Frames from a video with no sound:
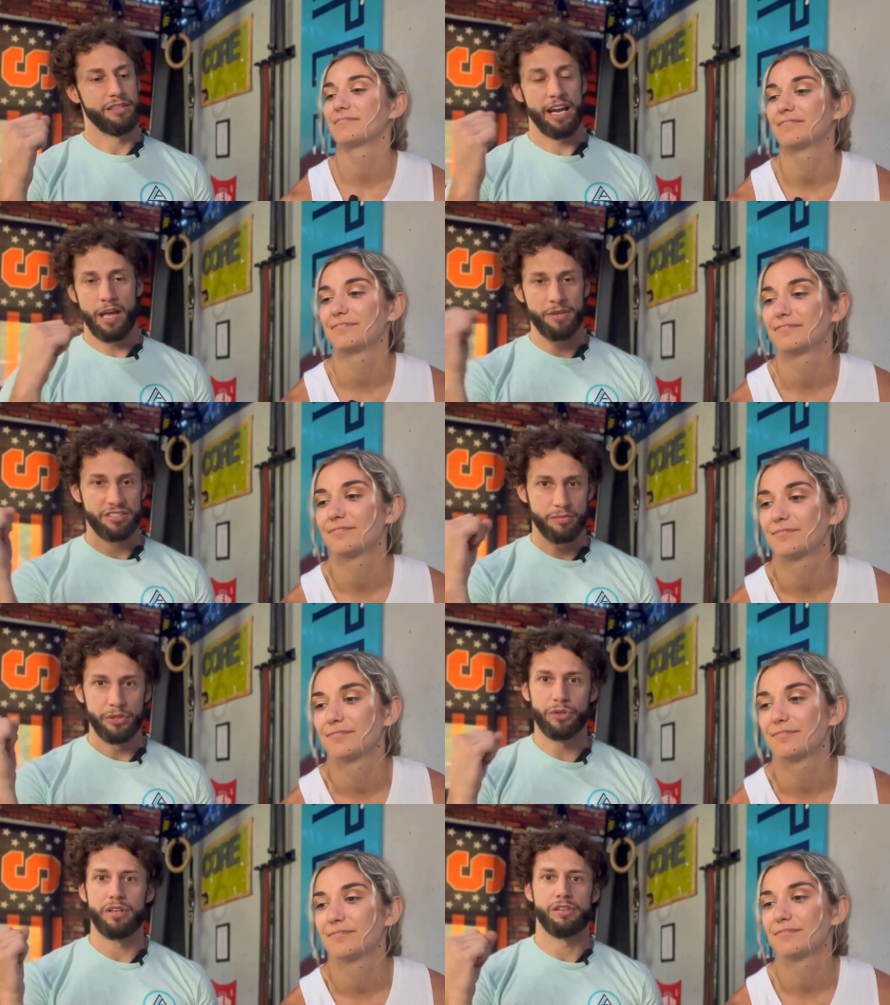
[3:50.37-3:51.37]
Speaker 1: dynamic
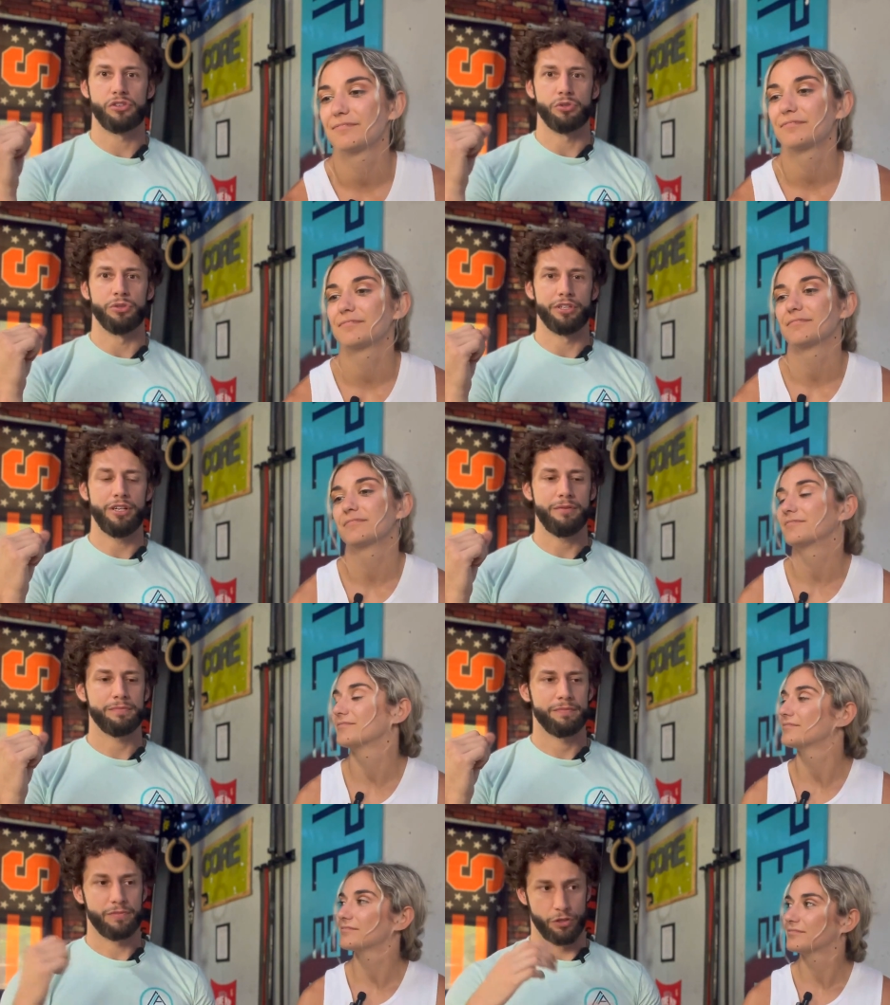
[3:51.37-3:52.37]
stability of the
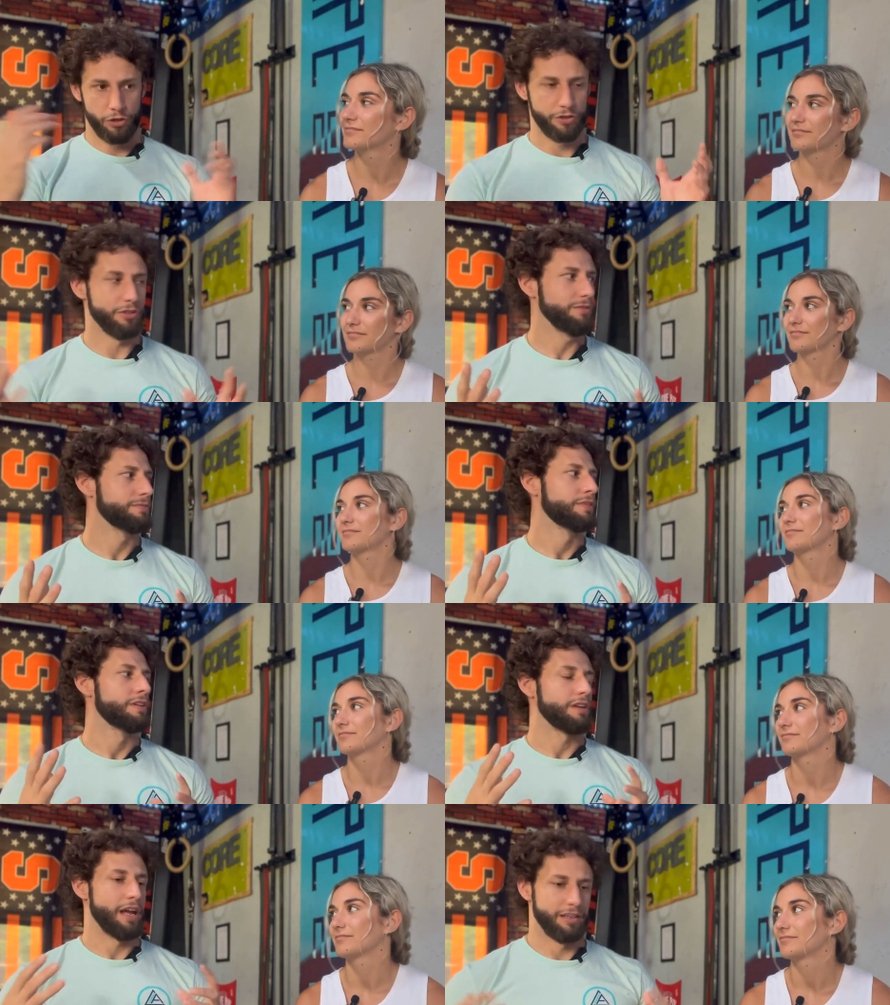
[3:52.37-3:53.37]
shoulder, girdle,
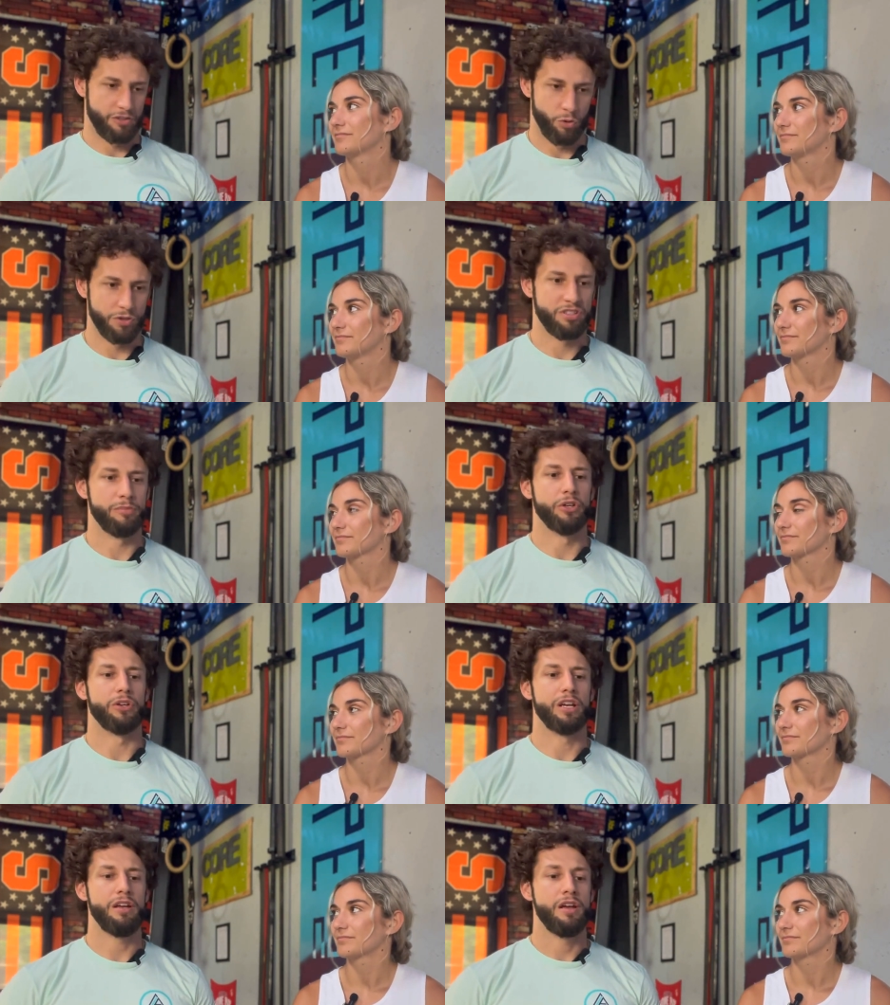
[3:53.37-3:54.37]
and core
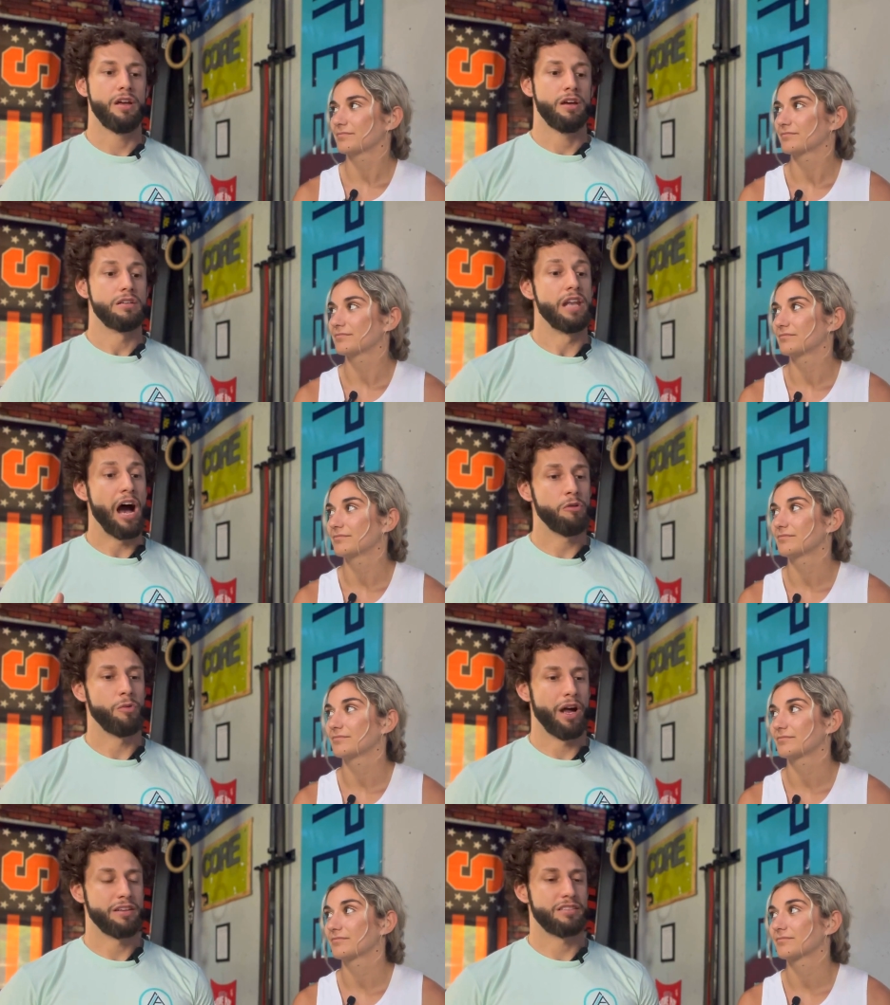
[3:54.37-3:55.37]
stability. Now
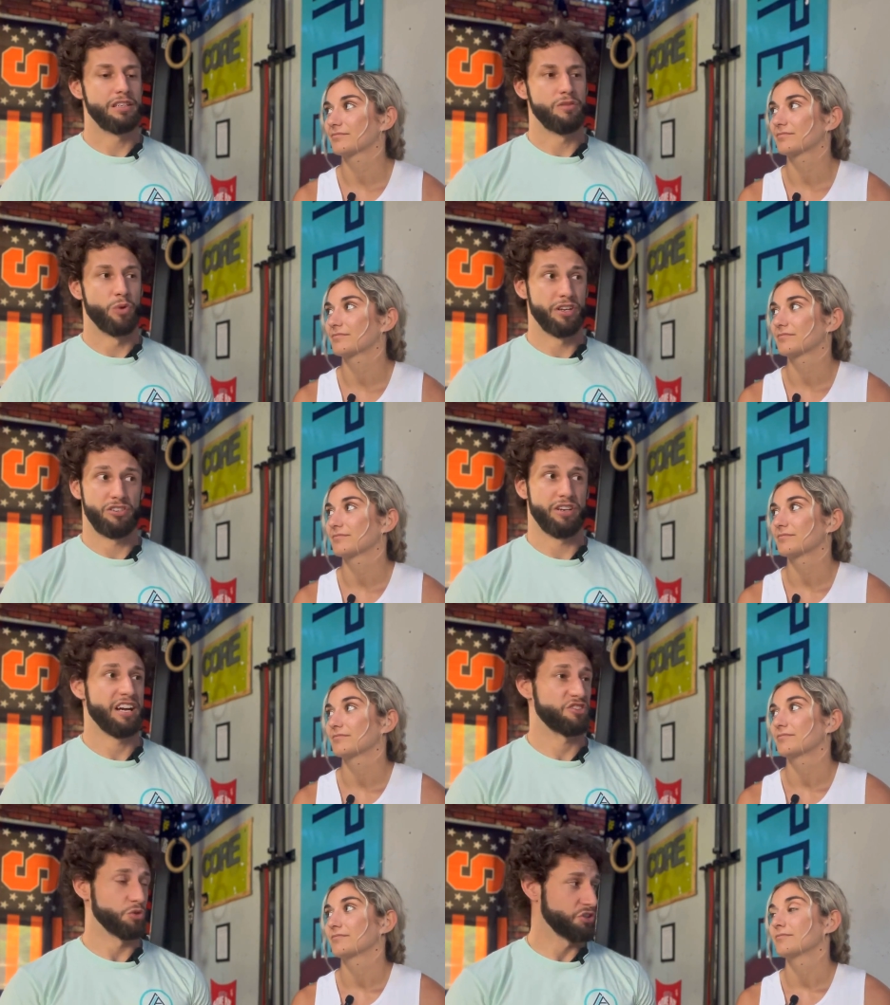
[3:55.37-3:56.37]
we want to see what is
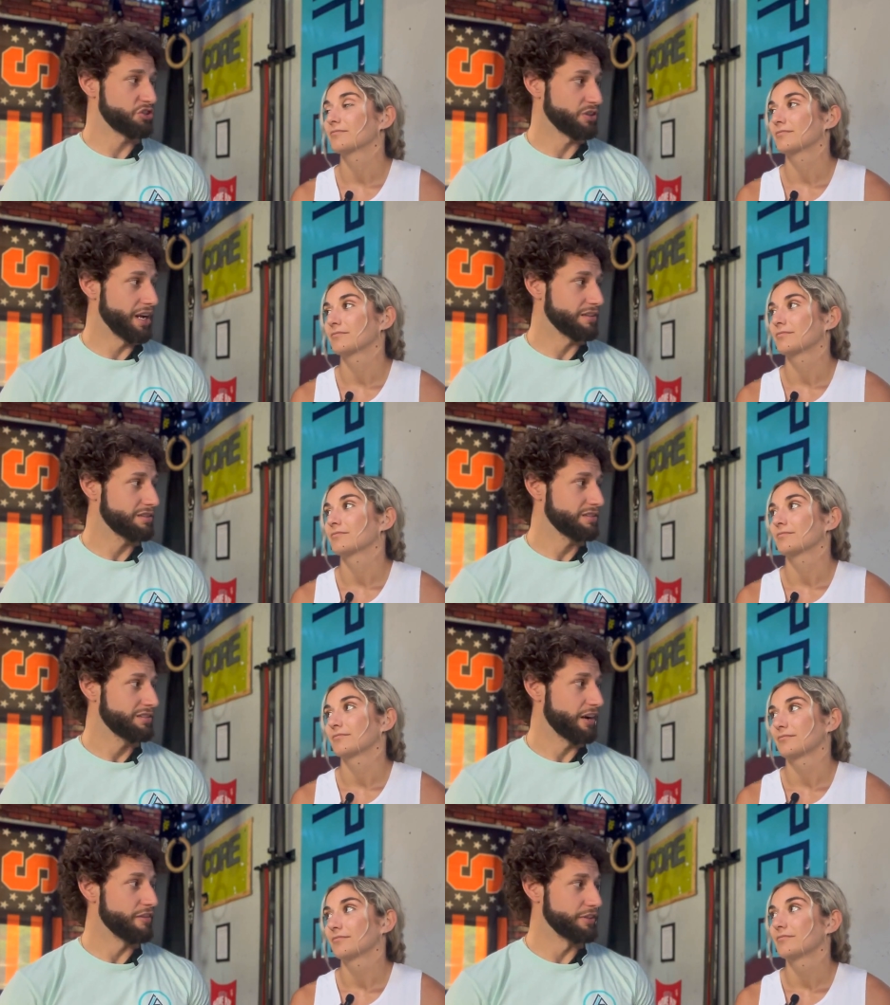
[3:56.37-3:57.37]
your actual
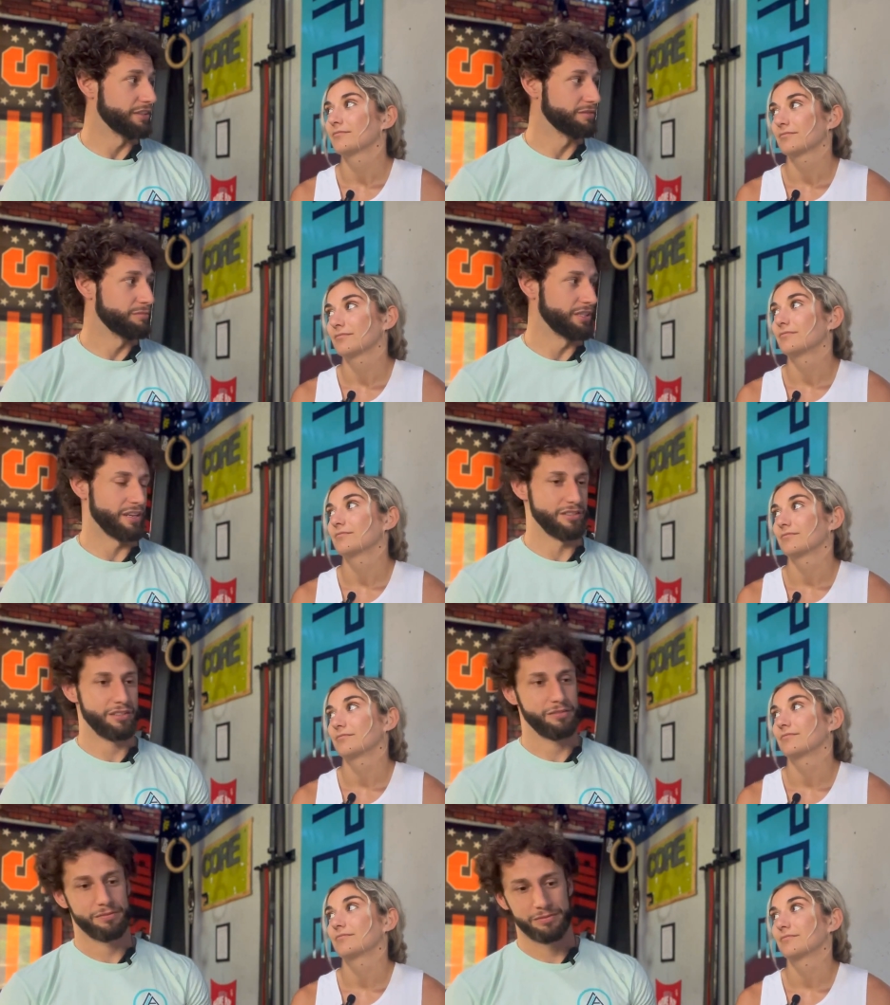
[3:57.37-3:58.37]
strength of it
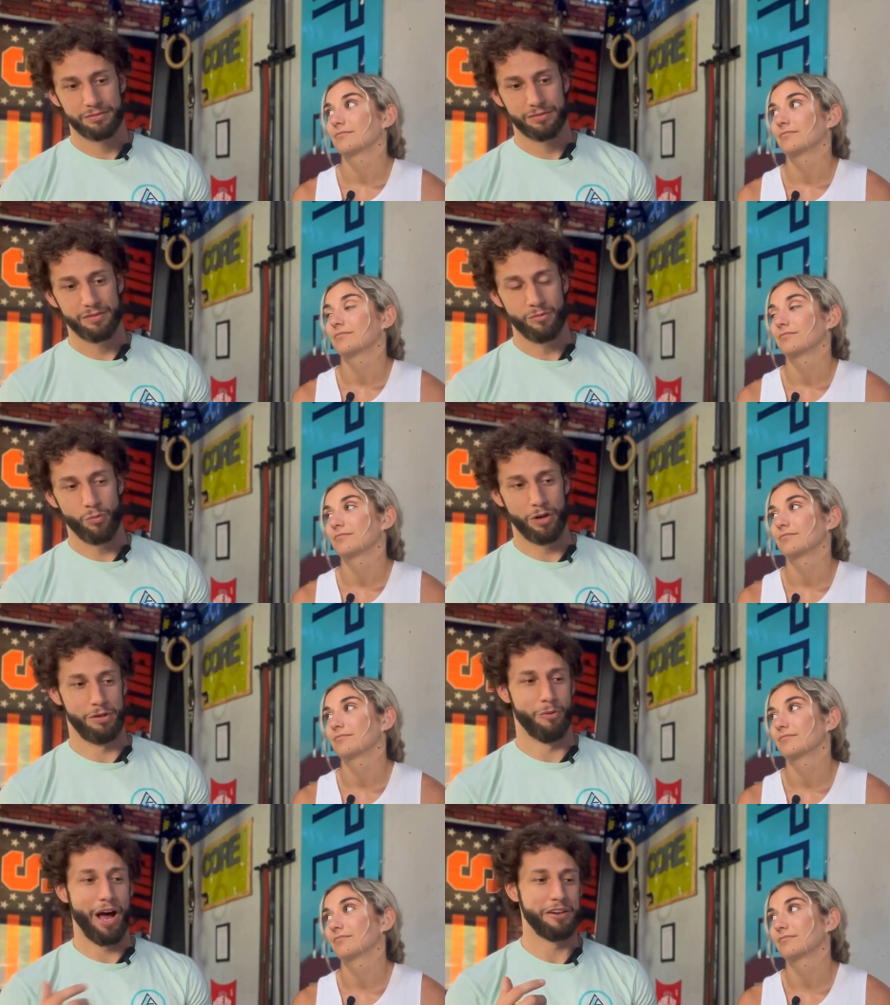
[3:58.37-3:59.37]
because
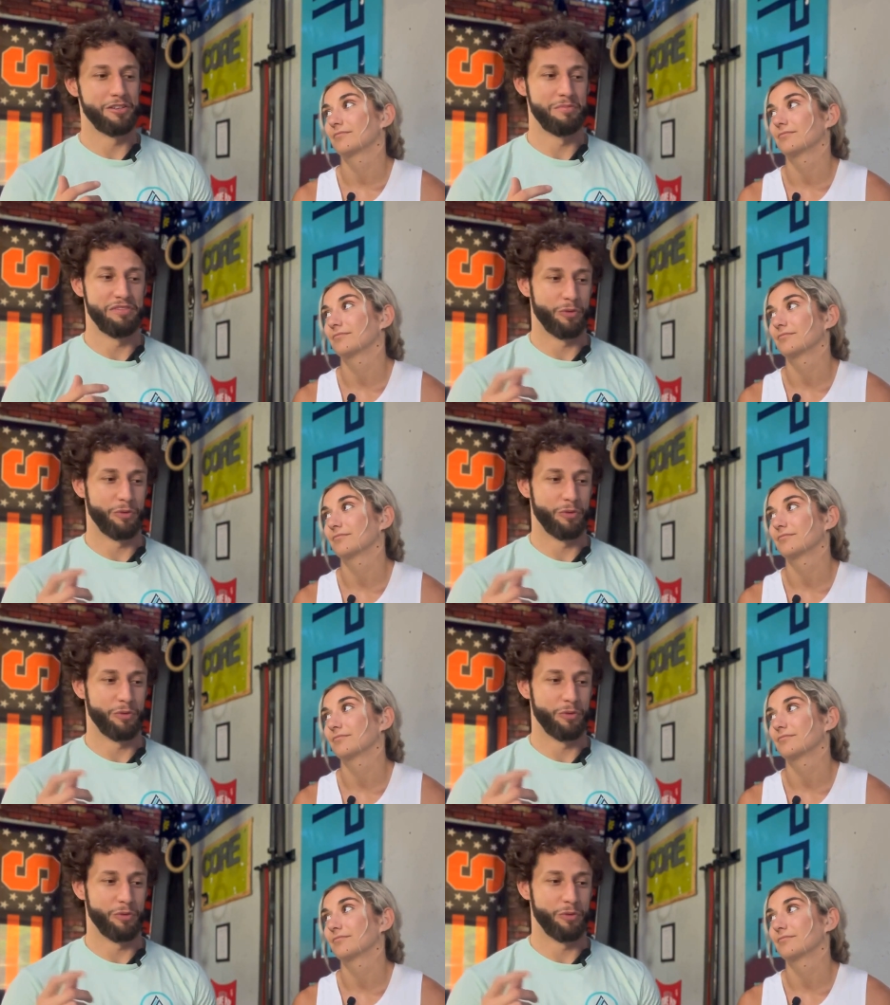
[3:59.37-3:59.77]
what you want to do